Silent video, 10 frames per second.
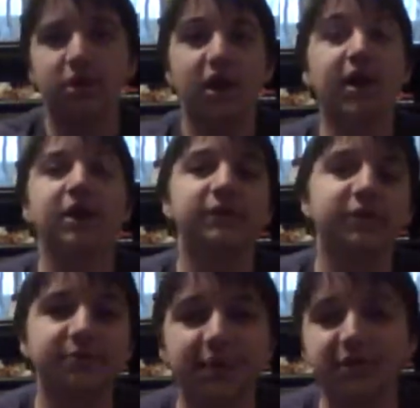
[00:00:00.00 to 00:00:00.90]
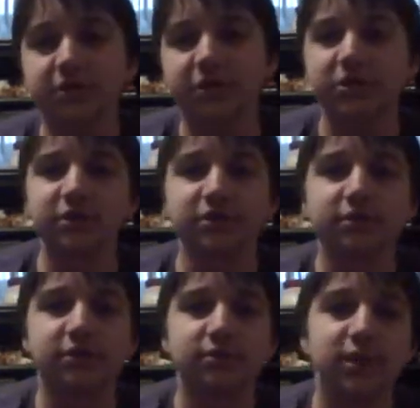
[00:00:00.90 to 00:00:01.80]
I got it for a special edition,
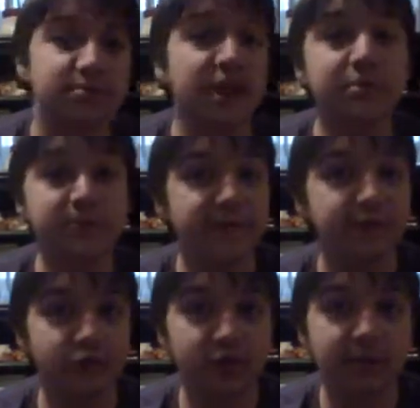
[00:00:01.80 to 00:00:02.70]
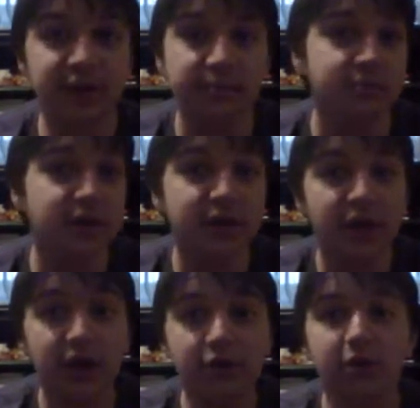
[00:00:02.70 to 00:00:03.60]
so I might review Dream Team.
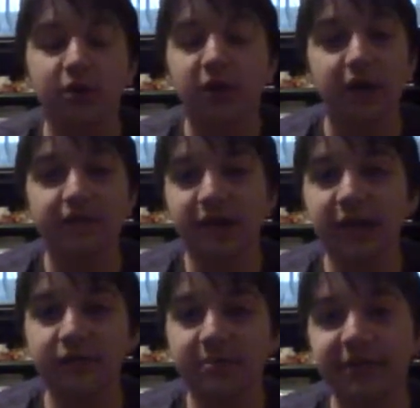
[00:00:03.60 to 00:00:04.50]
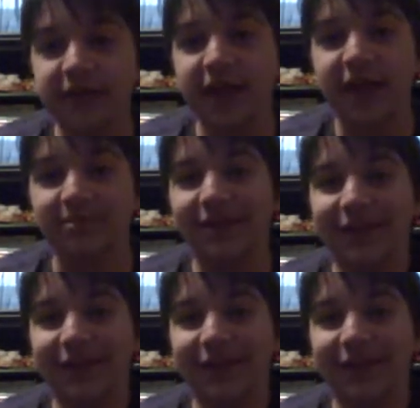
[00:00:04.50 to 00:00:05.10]
I don't know if I ever beat the game.